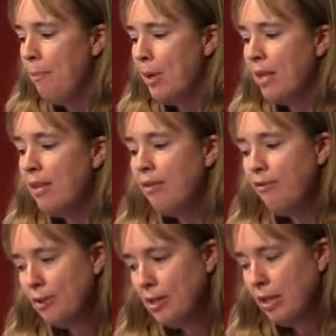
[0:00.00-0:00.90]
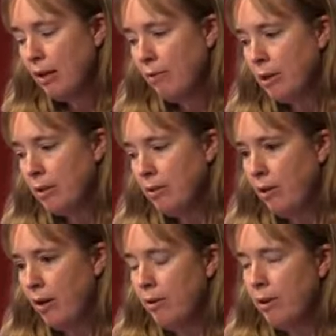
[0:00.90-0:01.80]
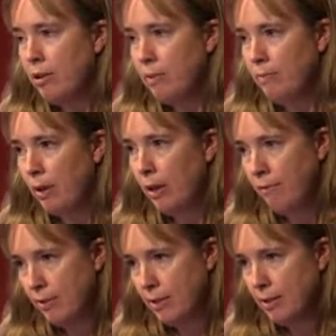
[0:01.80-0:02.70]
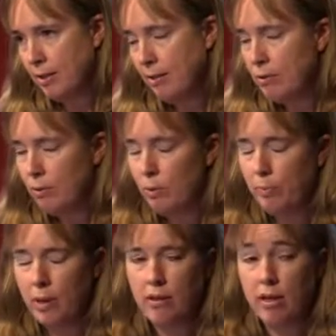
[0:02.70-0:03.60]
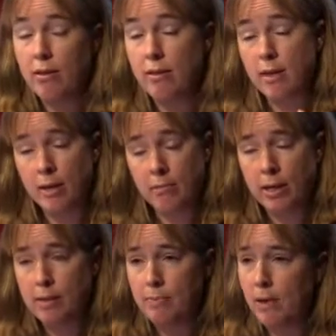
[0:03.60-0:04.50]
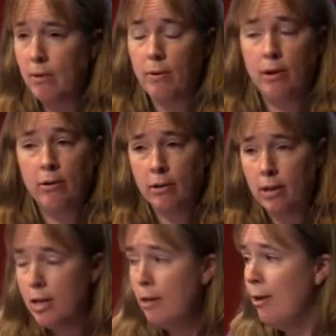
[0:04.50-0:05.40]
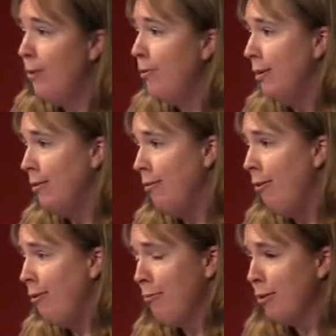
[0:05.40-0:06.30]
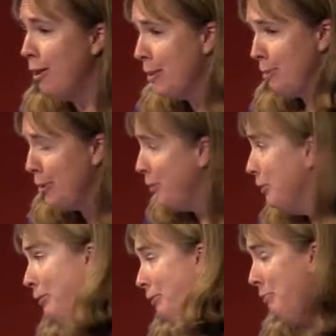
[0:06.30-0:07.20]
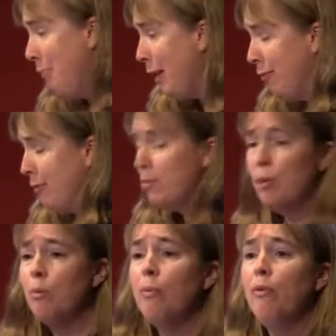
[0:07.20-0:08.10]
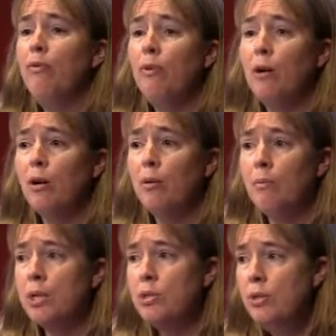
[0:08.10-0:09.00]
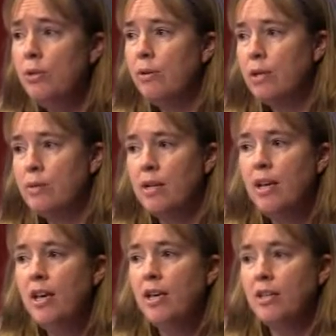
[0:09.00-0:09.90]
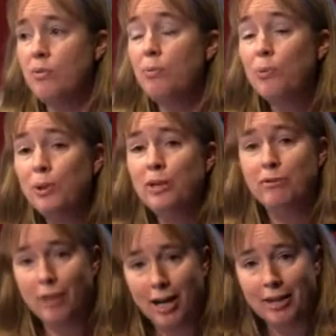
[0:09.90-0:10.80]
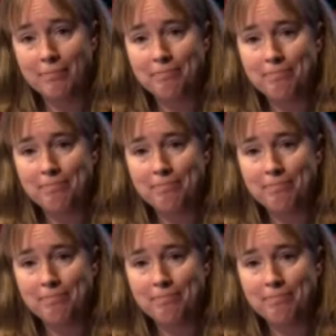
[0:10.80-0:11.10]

But I think the first thing that I want to start out with and just really emphasize to this group, and I think a theme that has been throughout our keynote and all the really inspirational panelists who were before me too, is rule of law.